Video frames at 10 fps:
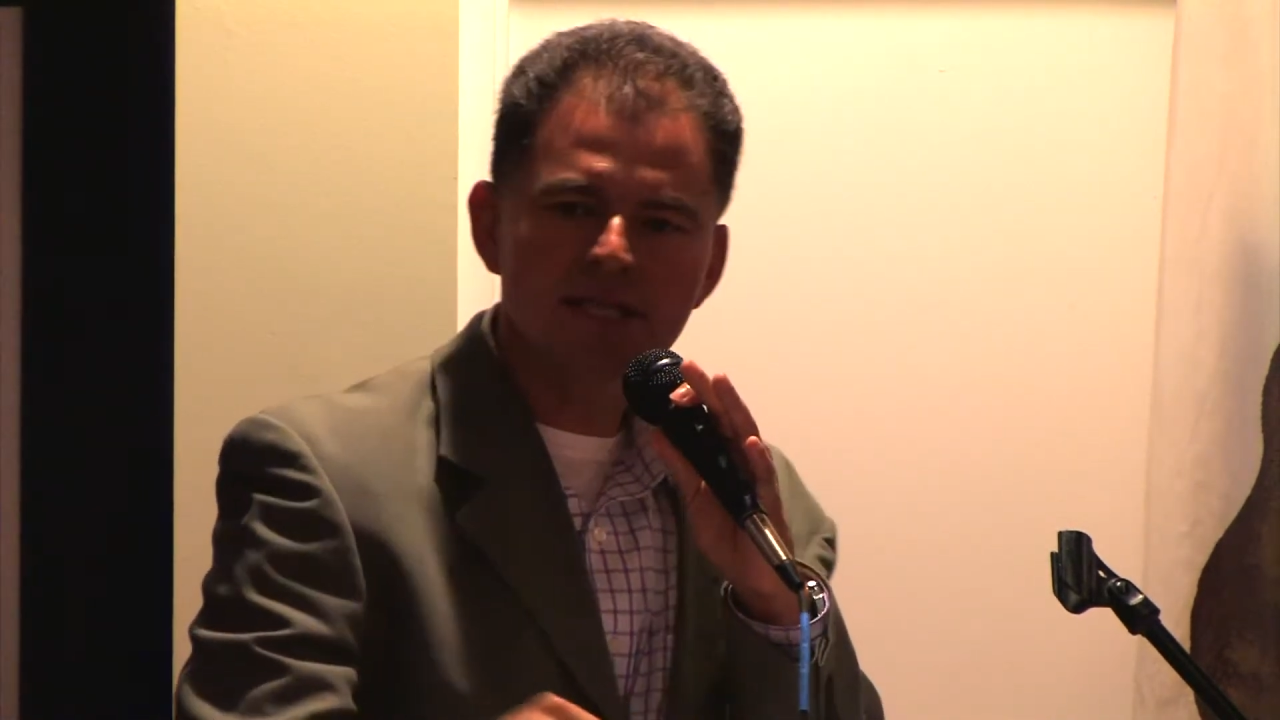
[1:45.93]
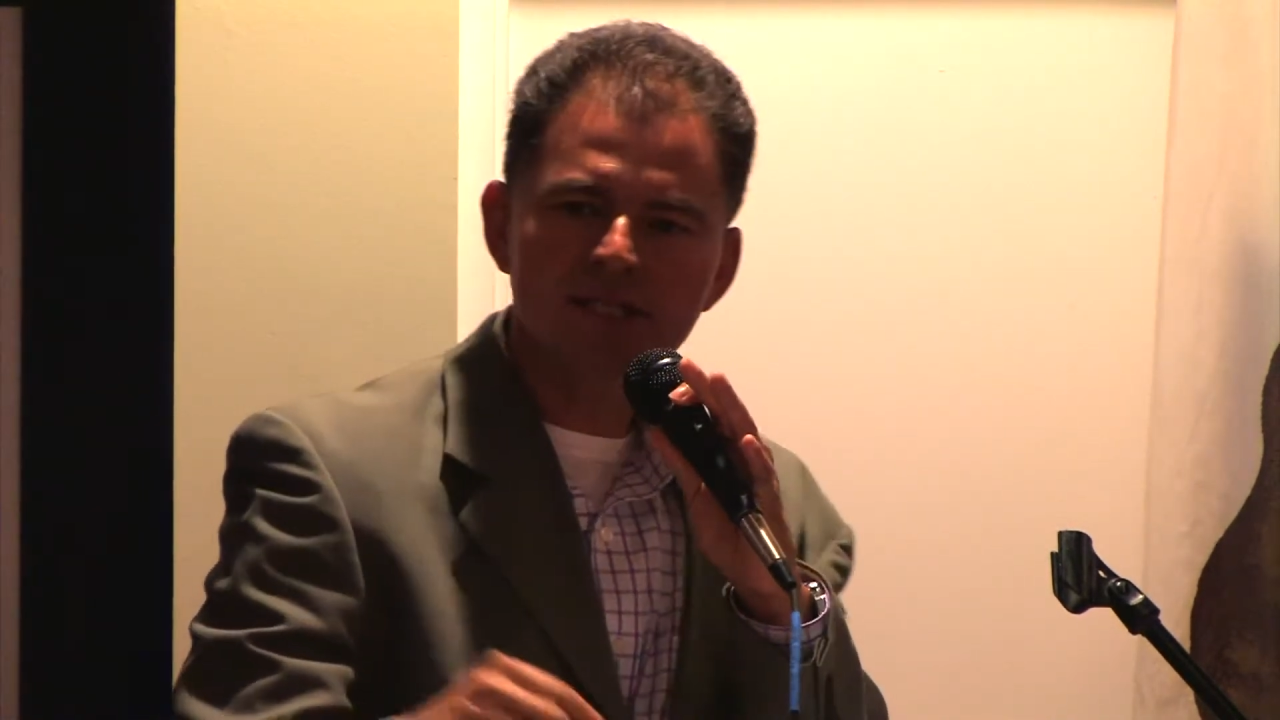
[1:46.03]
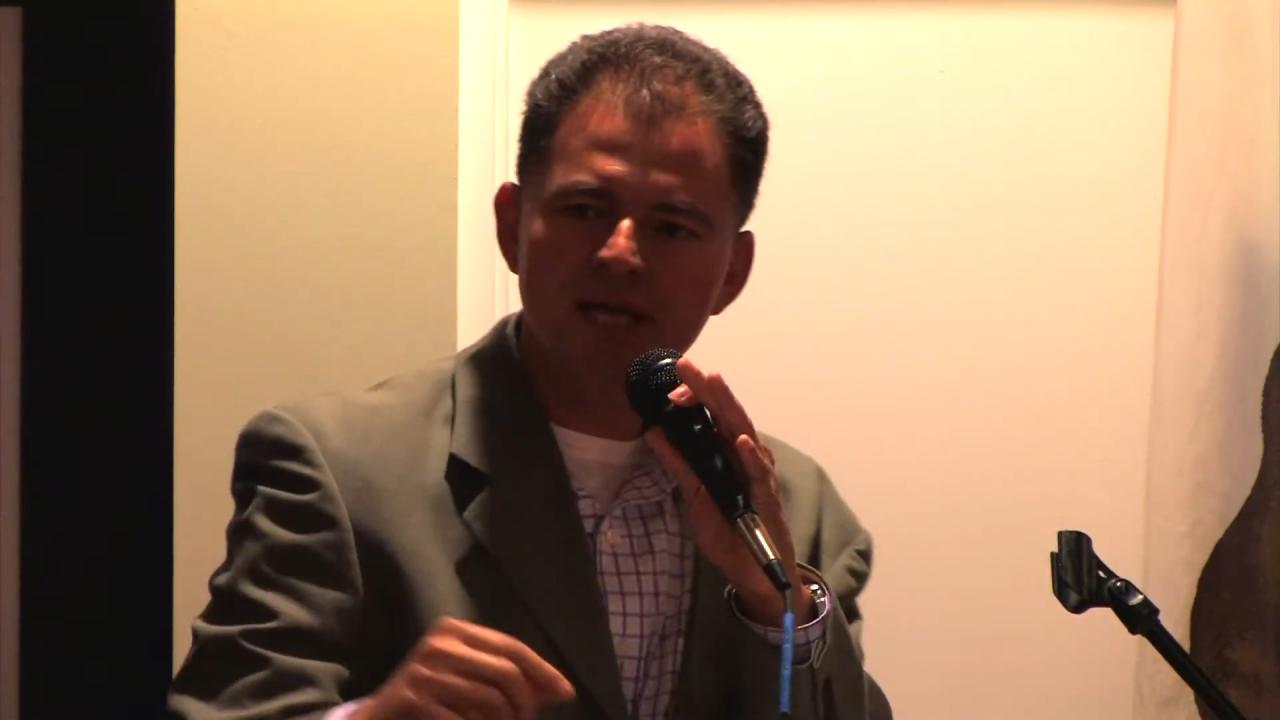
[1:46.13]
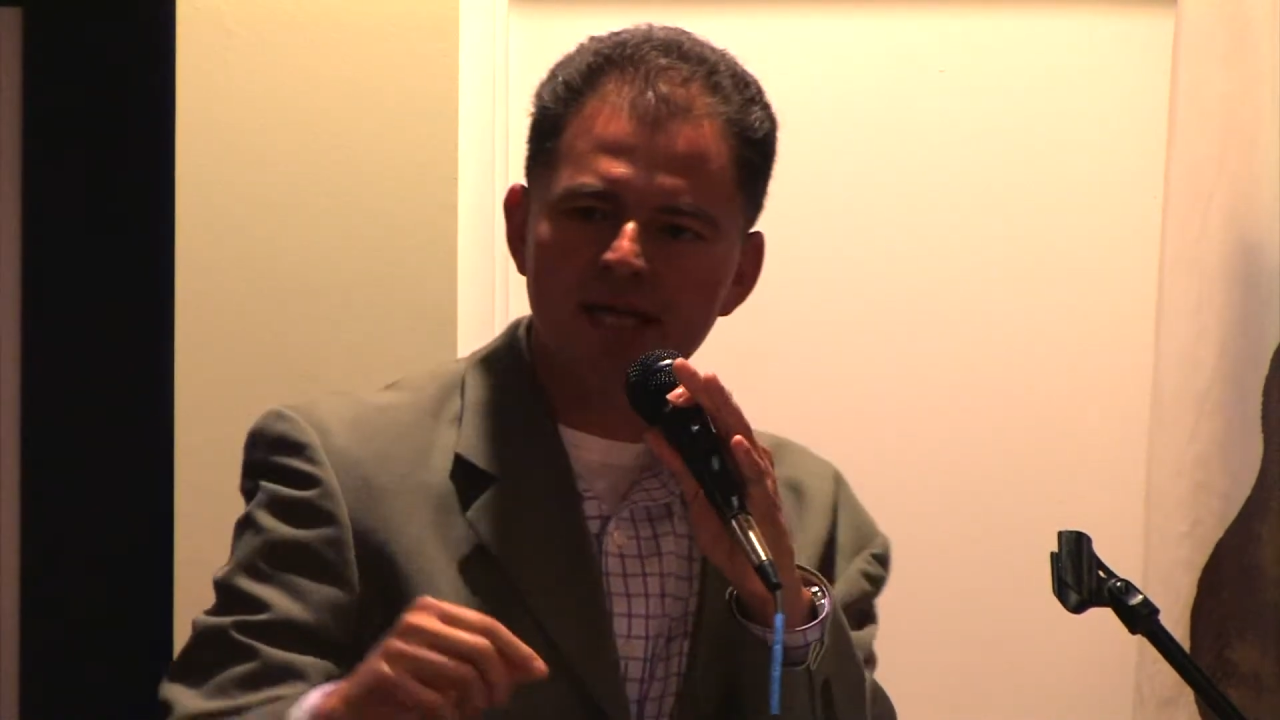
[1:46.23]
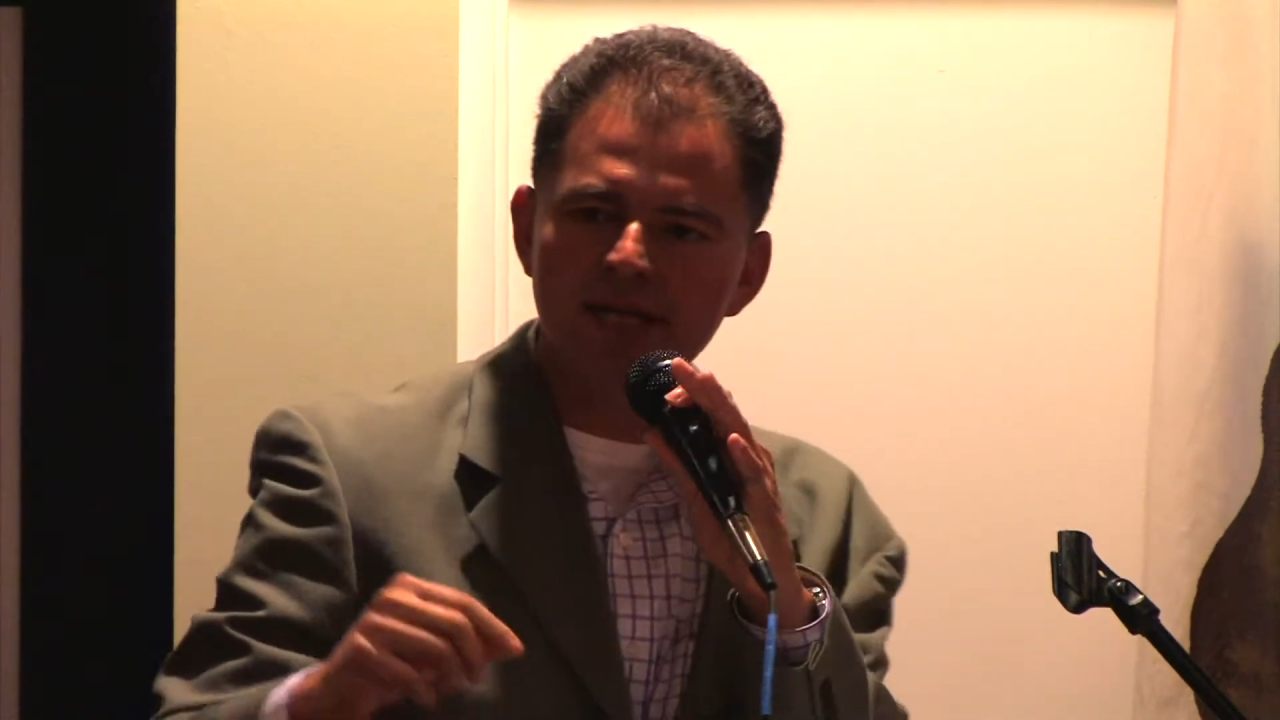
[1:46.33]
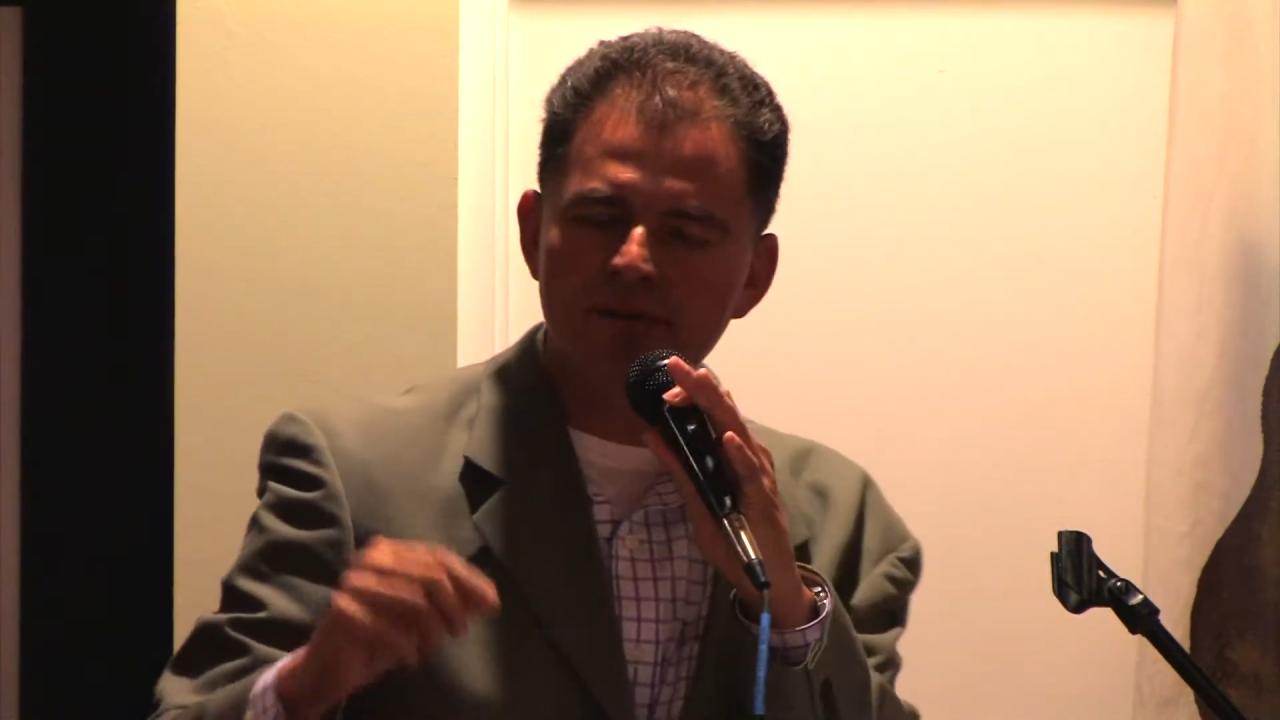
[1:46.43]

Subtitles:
and Shannon